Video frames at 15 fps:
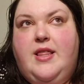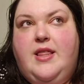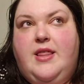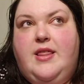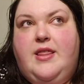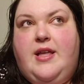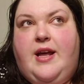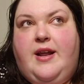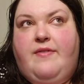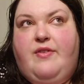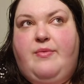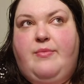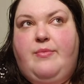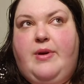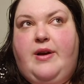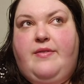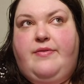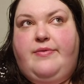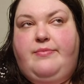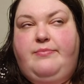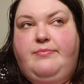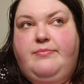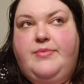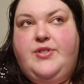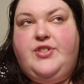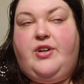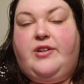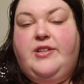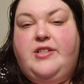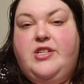That I've been, I've
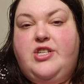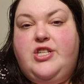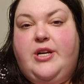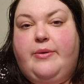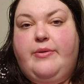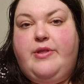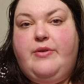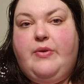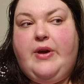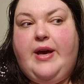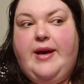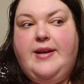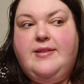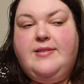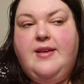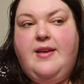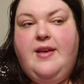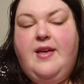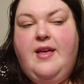started to share with you guys,